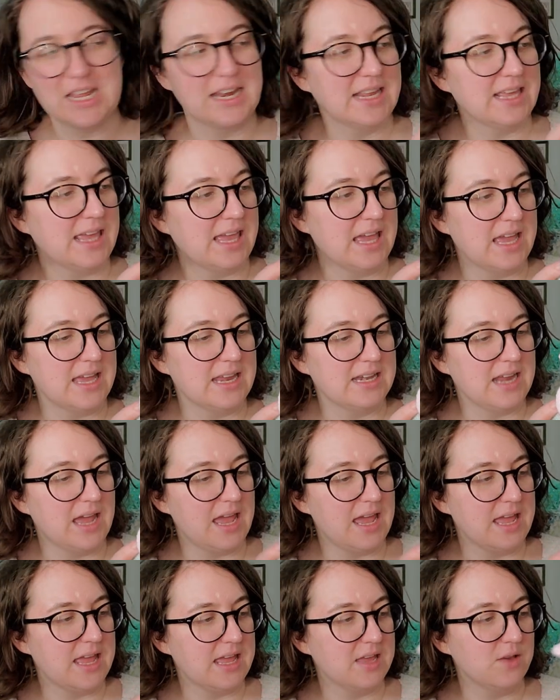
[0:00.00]
And again,
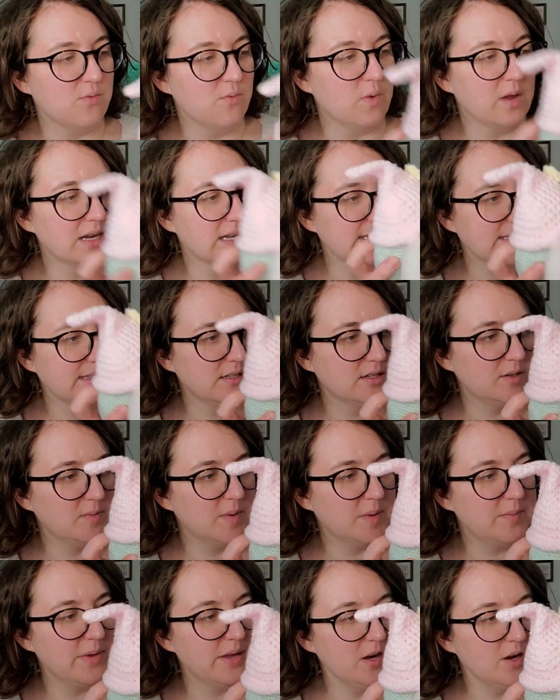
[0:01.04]
I one is a little
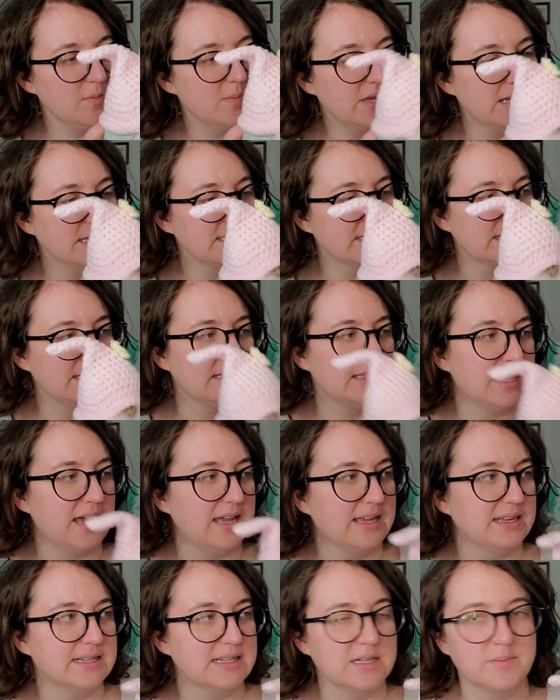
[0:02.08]
bit bigger because I,
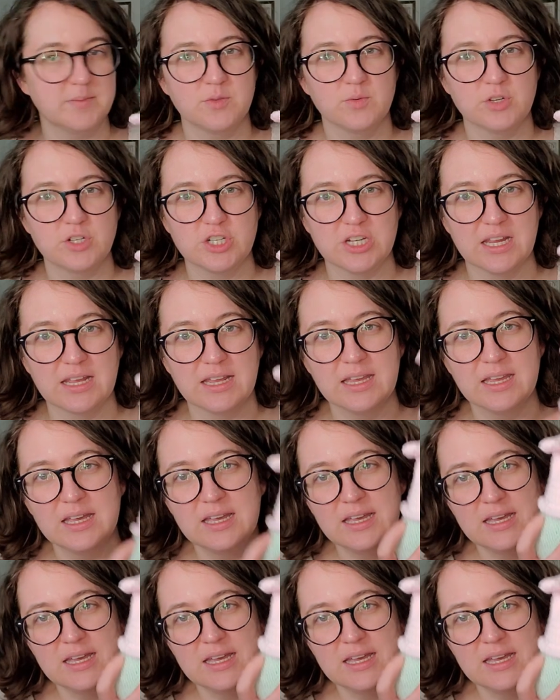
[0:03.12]
I ended up switching.